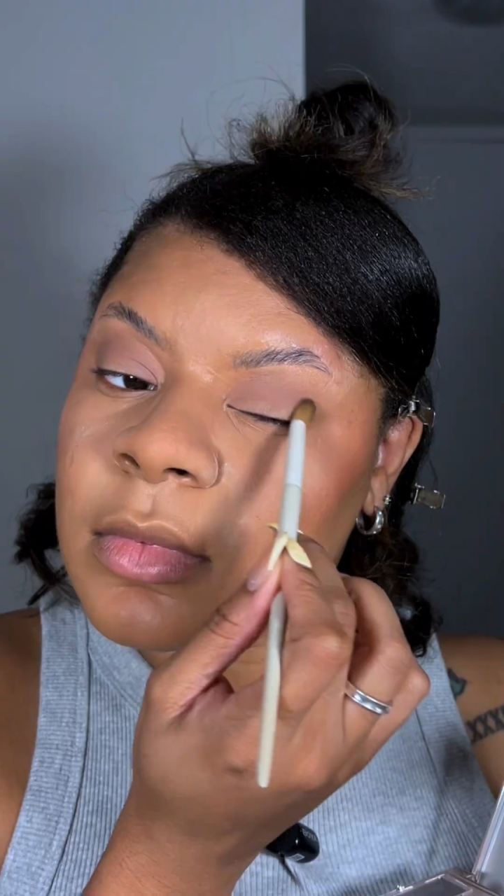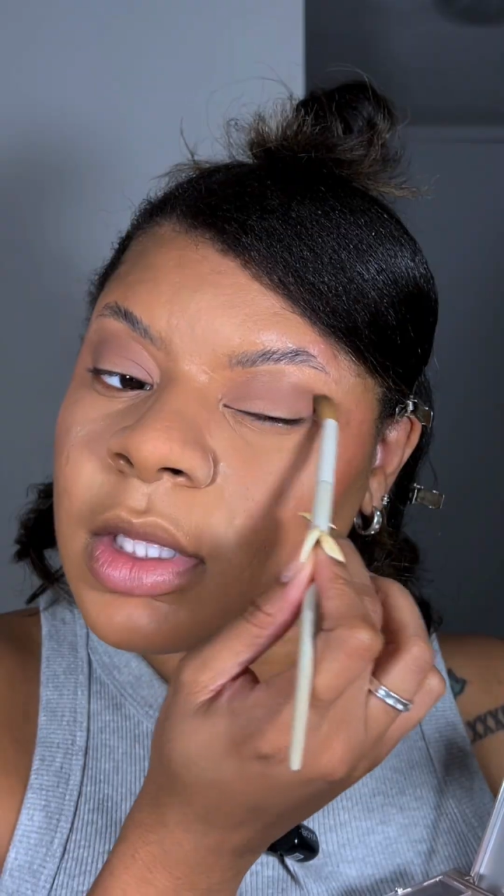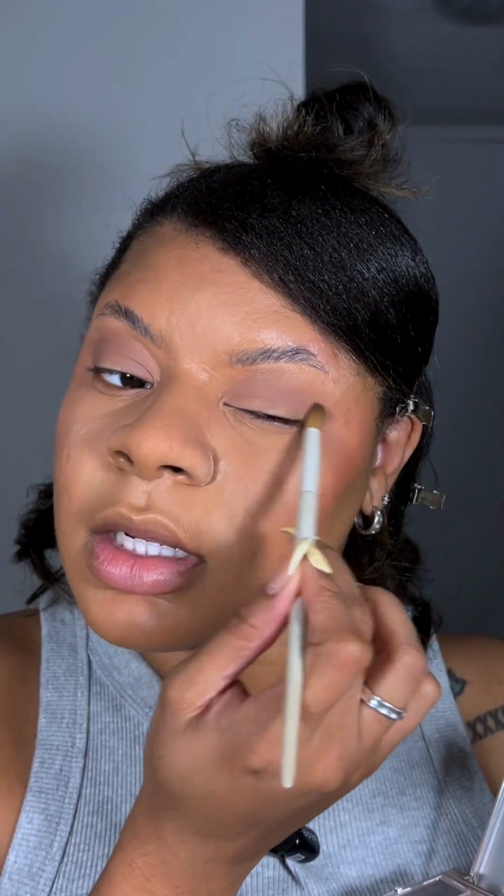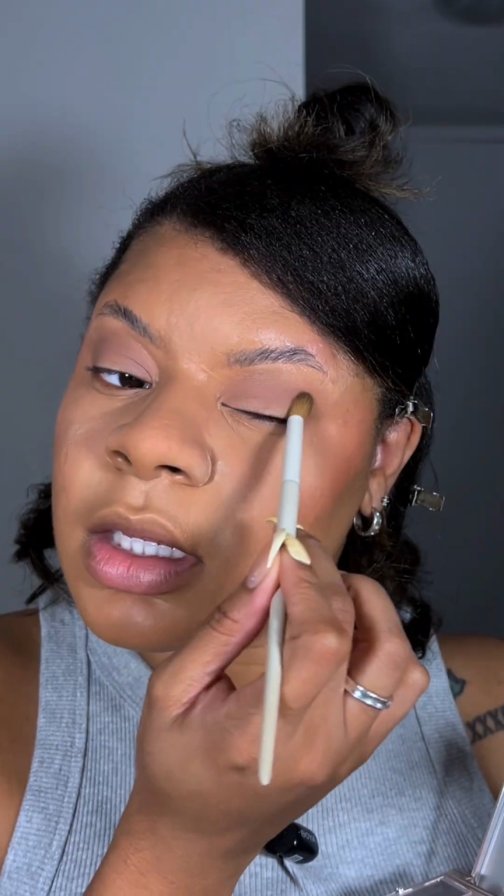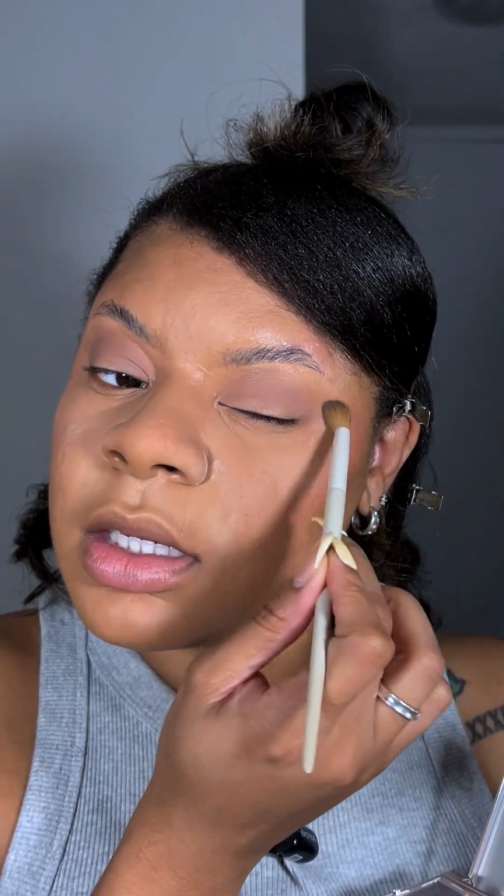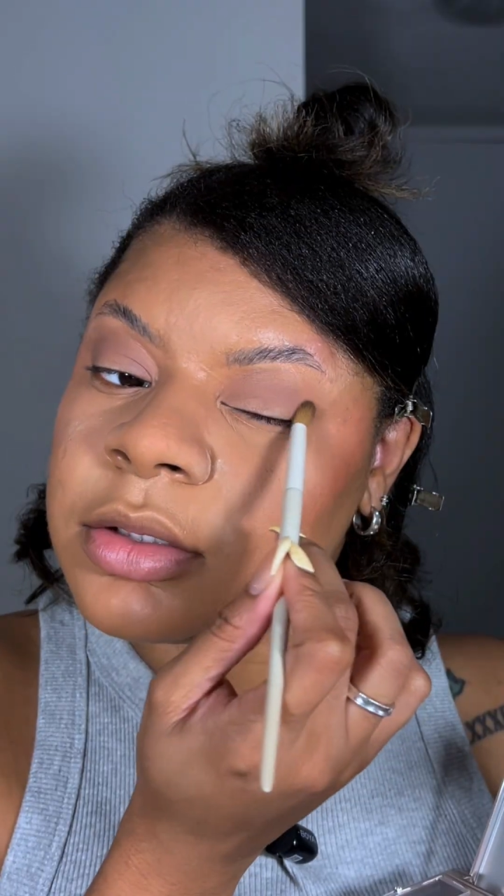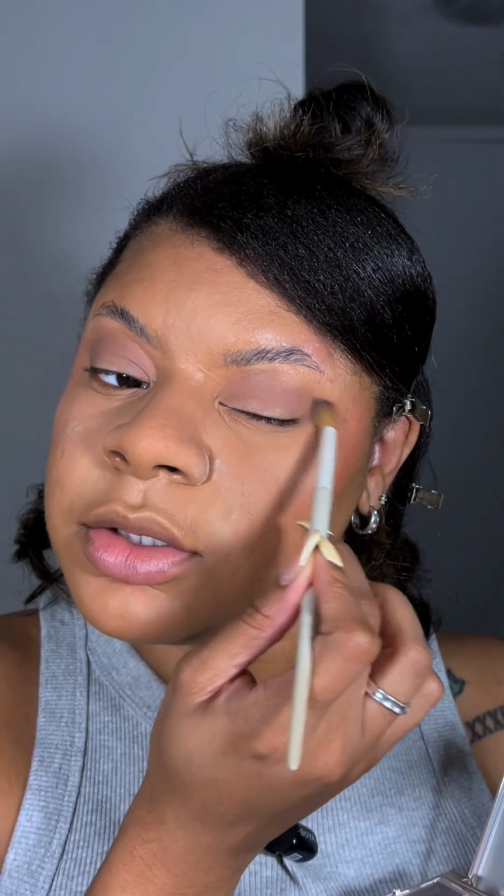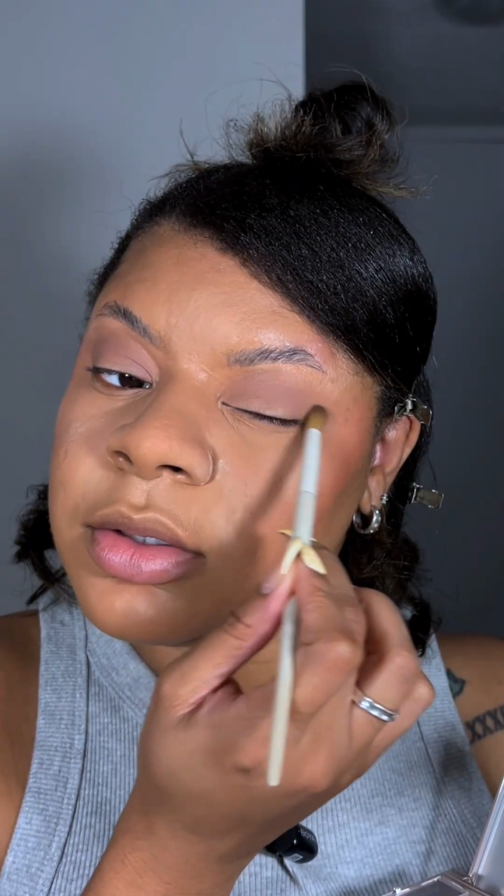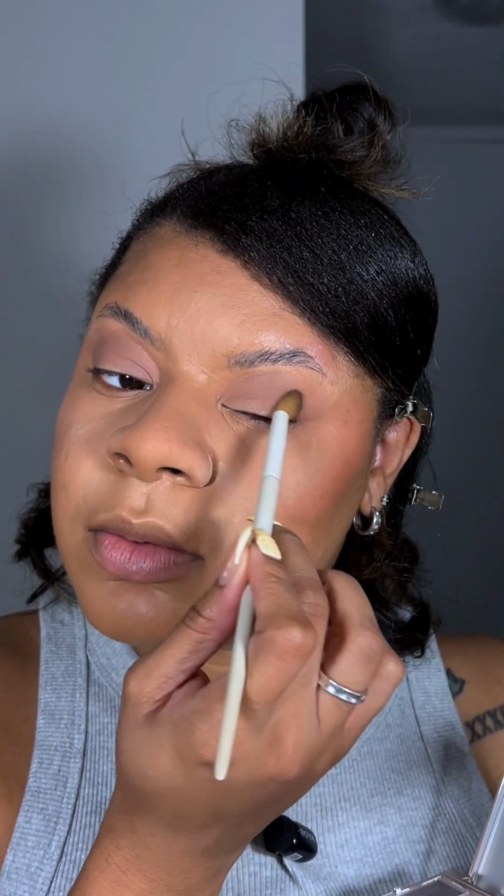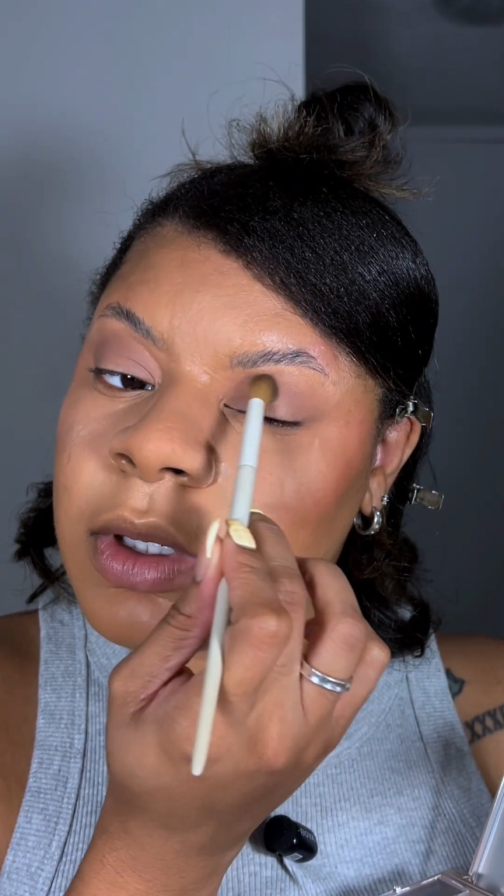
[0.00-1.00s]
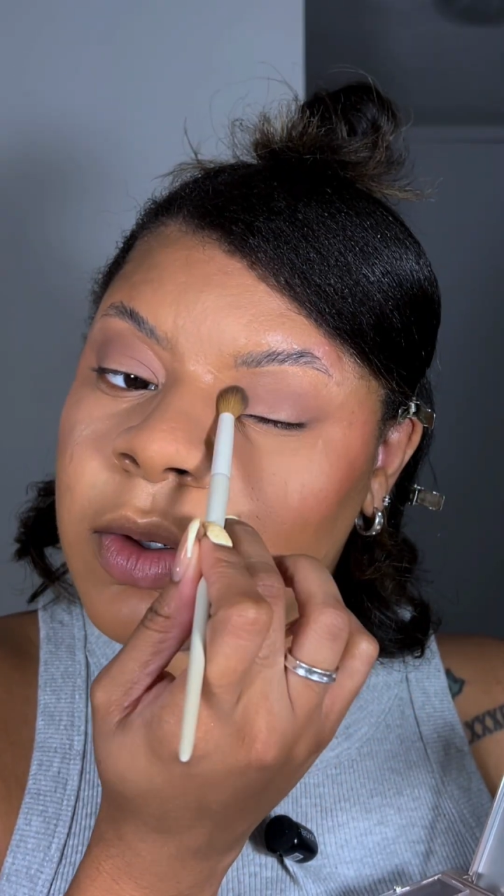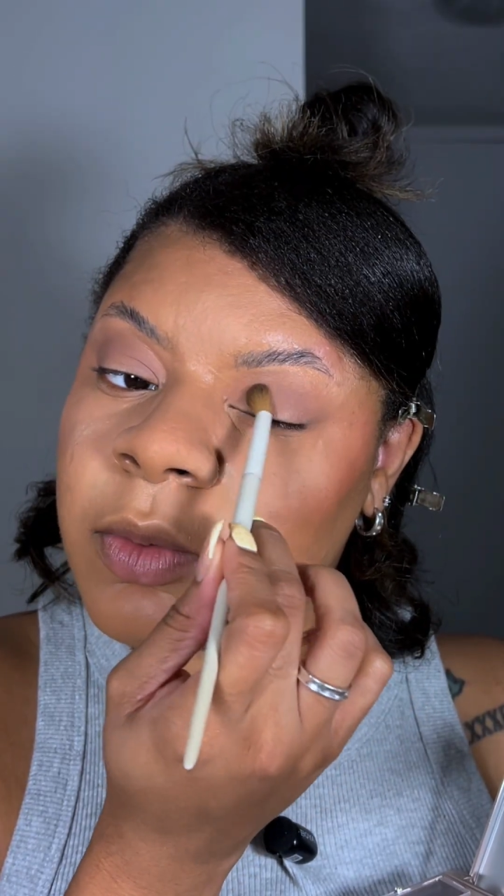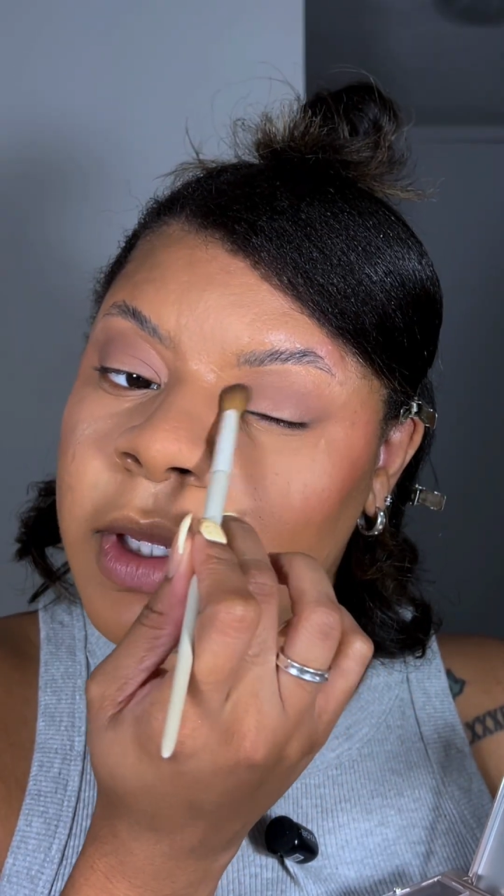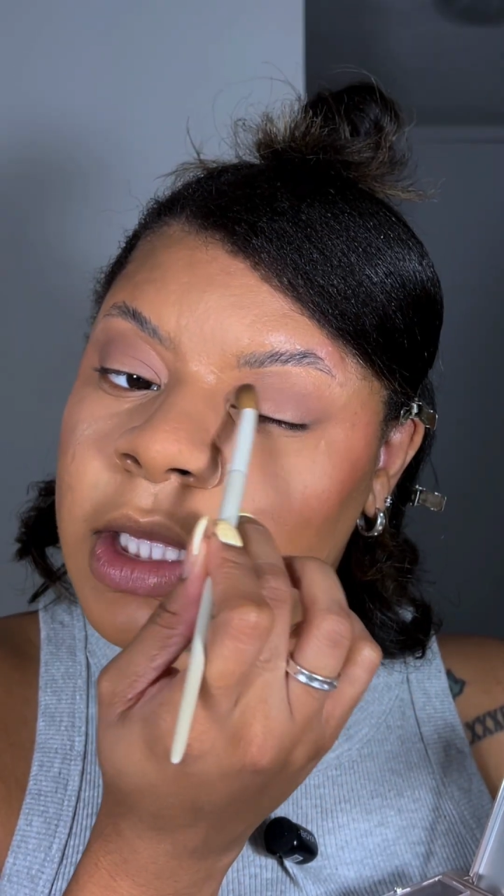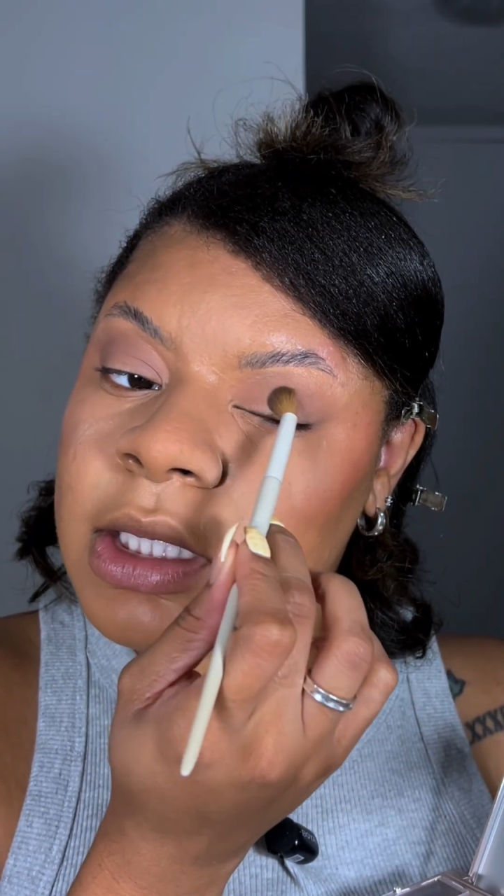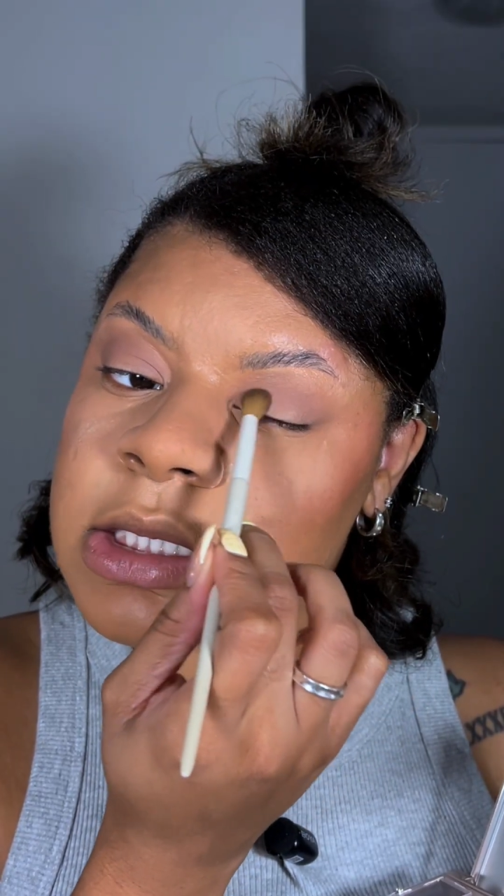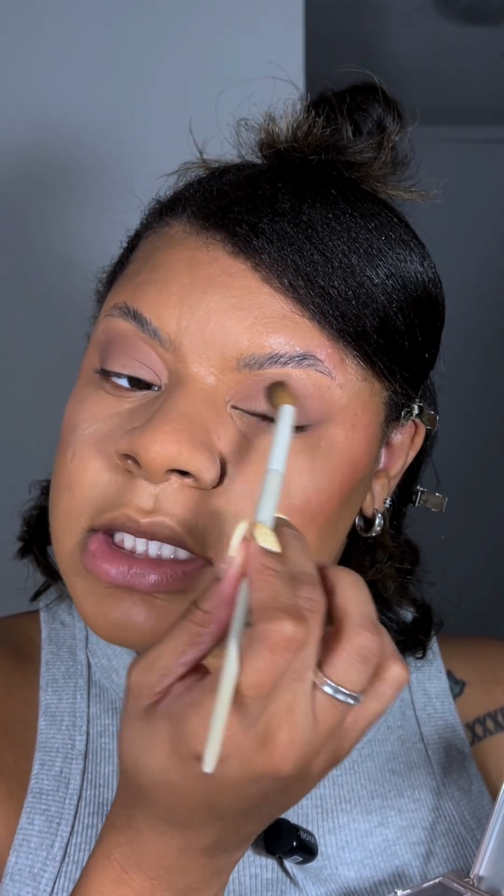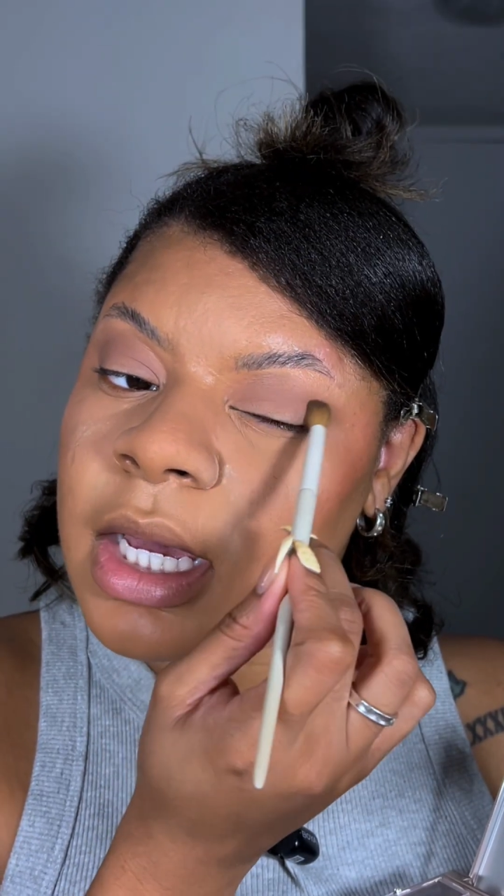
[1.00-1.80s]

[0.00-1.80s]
And I do want to wing this